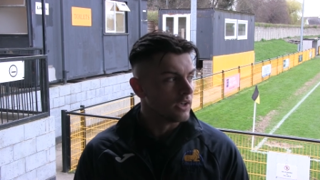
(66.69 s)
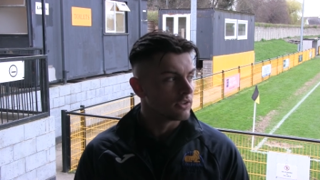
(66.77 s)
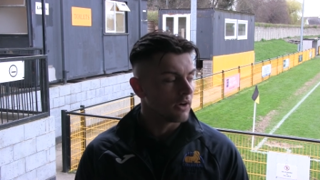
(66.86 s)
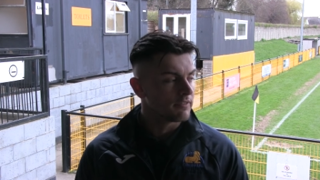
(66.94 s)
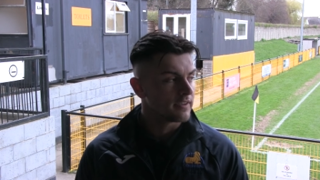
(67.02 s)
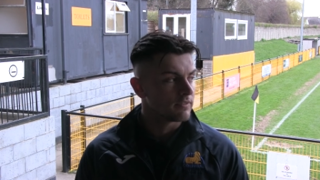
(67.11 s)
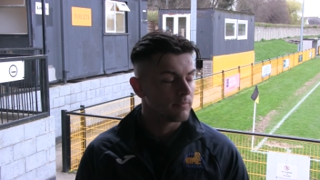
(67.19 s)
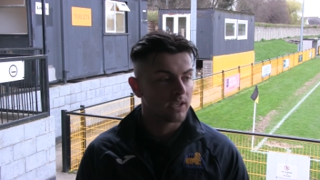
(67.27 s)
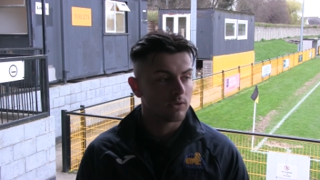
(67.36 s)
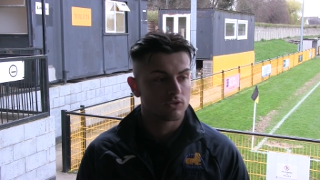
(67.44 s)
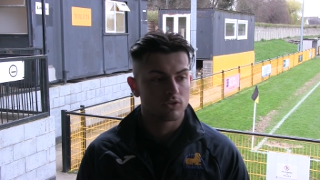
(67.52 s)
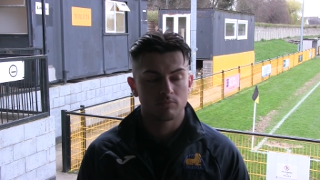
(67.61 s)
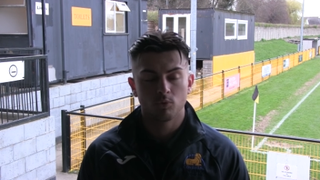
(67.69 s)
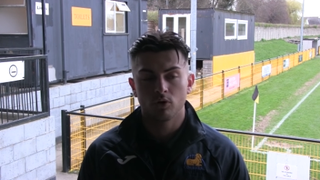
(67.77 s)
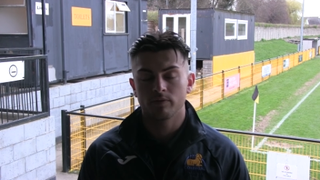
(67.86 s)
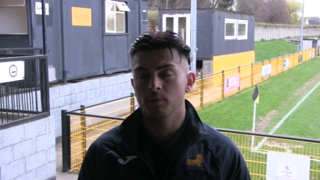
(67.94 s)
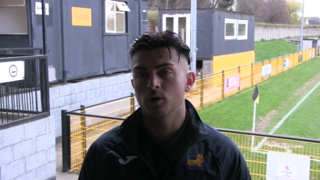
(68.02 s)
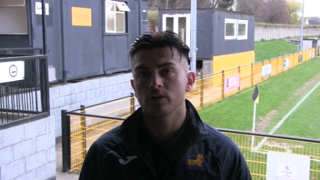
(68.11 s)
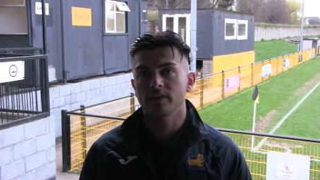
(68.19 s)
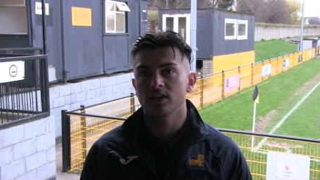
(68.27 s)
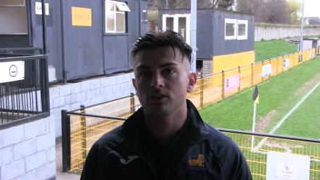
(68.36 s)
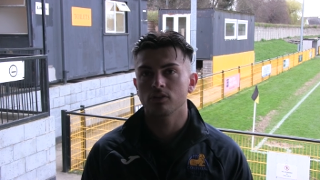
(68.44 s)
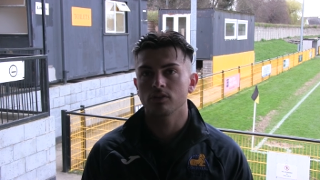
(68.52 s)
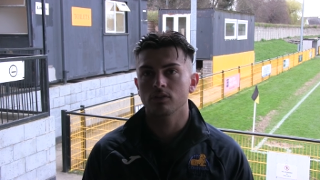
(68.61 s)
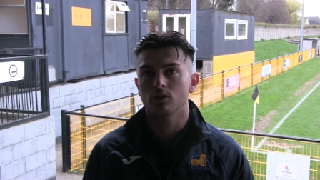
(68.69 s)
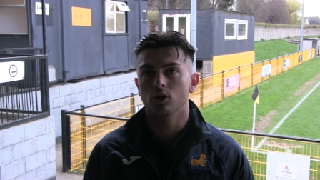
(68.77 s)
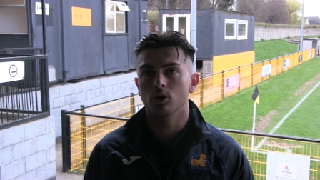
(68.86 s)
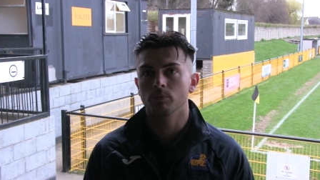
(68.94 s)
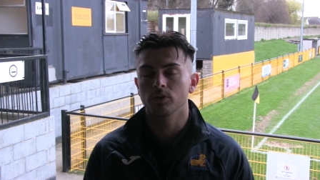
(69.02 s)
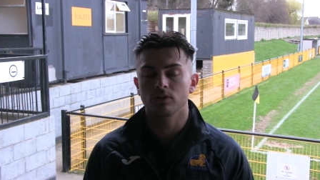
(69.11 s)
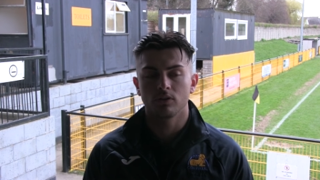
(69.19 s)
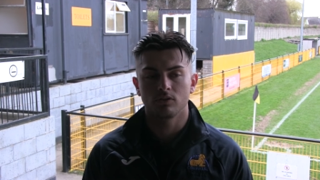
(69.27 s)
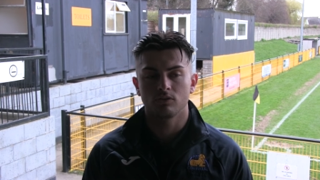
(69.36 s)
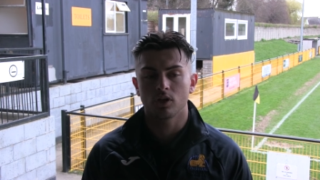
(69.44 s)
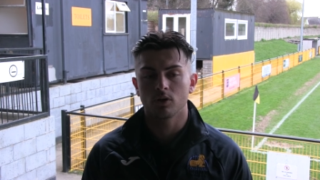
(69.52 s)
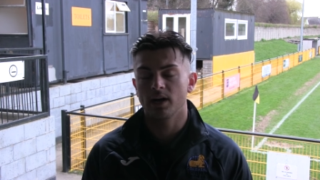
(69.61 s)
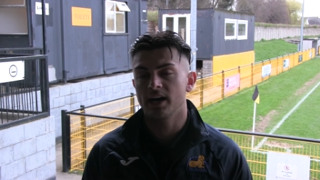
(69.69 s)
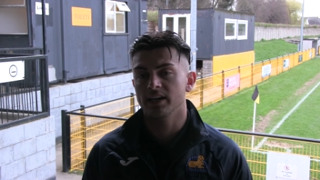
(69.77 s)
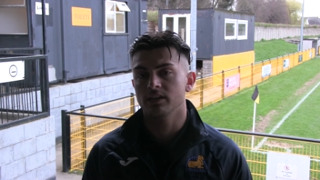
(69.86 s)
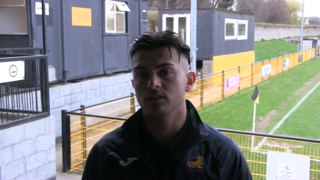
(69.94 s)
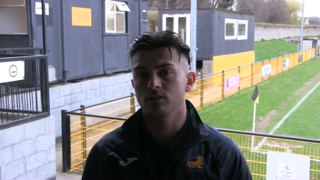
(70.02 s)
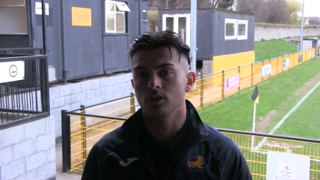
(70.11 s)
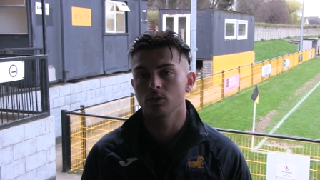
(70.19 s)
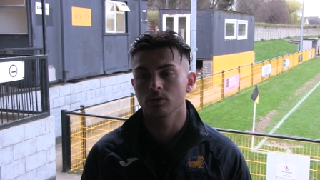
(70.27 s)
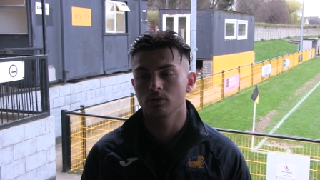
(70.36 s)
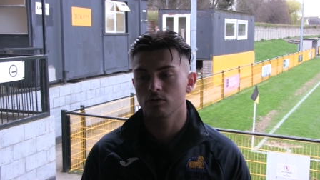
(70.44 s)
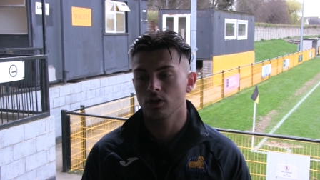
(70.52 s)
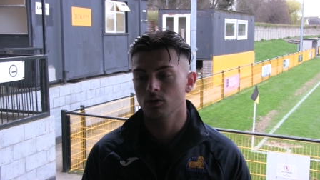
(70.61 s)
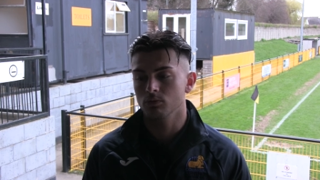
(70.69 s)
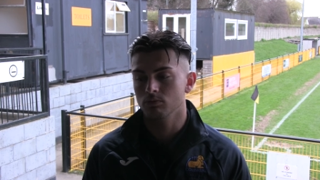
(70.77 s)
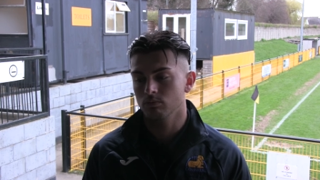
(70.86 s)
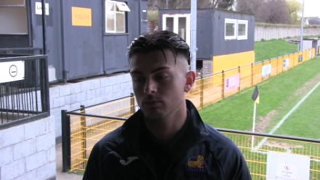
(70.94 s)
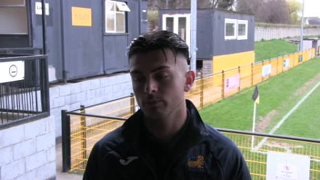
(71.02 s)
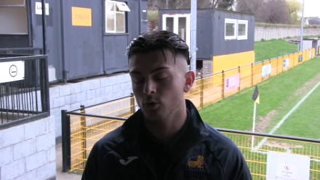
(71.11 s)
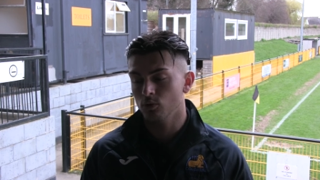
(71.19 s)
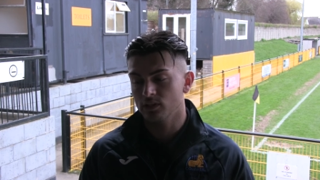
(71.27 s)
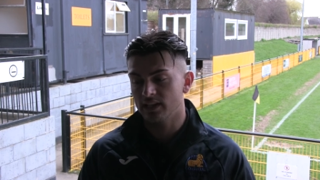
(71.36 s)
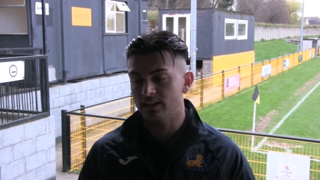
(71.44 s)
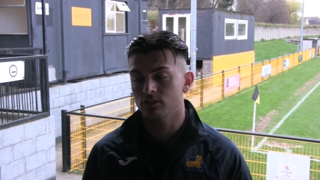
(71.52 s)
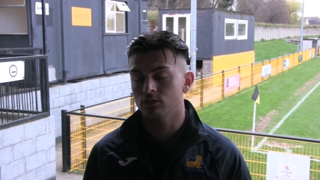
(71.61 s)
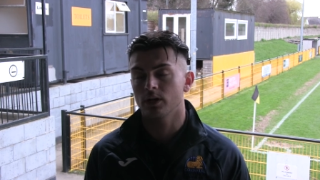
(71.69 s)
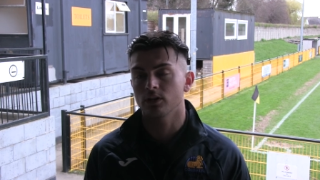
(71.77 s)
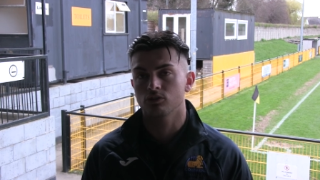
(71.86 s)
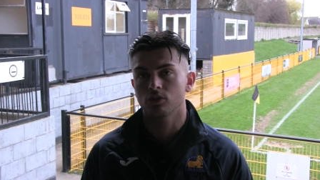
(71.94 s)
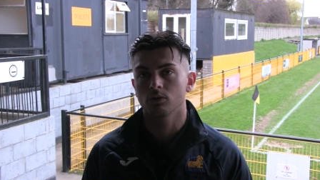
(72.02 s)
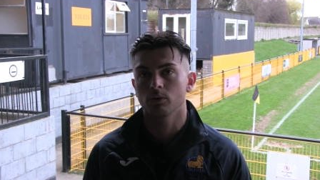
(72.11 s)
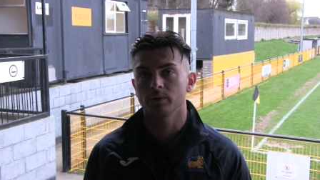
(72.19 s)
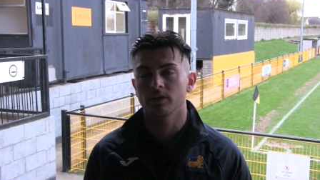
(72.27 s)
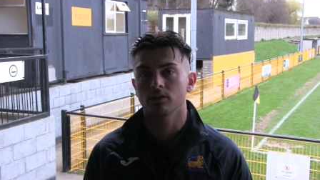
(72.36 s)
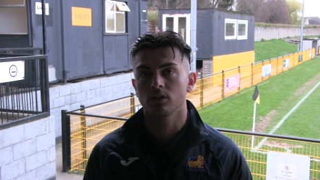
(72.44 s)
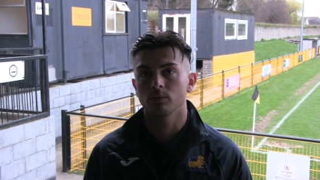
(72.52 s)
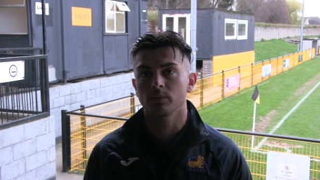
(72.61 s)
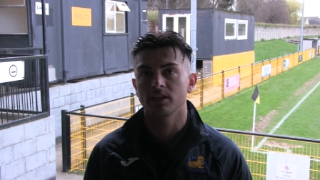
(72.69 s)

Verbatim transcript: So I think for me, it was just more of a motivation to come and, and, show what I can do and show all the lads as well to show what we can do.